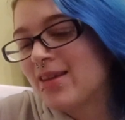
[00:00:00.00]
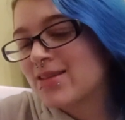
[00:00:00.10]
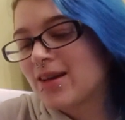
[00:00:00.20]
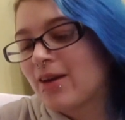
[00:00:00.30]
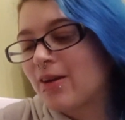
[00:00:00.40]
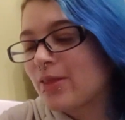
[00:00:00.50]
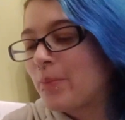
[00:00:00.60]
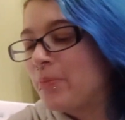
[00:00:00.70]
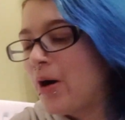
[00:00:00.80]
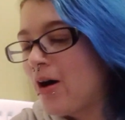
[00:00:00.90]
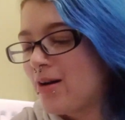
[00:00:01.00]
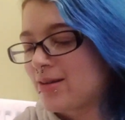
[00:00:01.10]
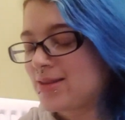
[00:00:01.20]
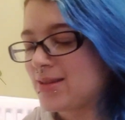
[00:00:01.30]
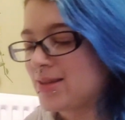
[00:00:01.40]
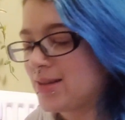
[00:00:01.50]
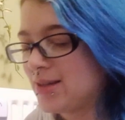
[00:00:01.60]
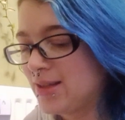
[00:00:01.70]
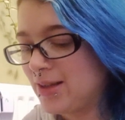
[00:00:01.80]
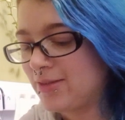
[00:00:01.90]
So the box,
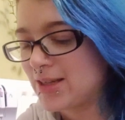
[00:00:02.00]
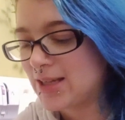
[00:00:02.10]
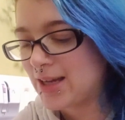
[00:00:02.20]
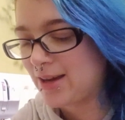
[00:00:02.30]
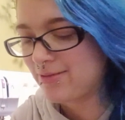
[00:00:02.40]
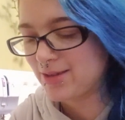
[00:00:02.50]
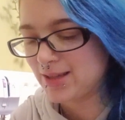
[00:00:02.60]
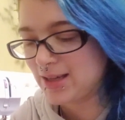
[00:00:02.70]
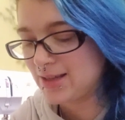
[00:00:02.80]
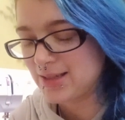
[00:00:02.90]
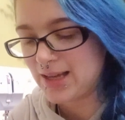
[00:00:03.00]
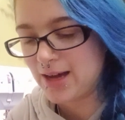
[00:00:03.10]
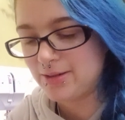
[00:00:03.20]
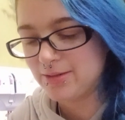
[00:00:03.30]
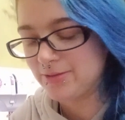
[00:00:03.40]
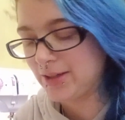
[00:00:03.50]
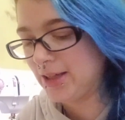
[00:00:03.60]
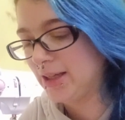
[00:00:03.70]
if I take everything else out of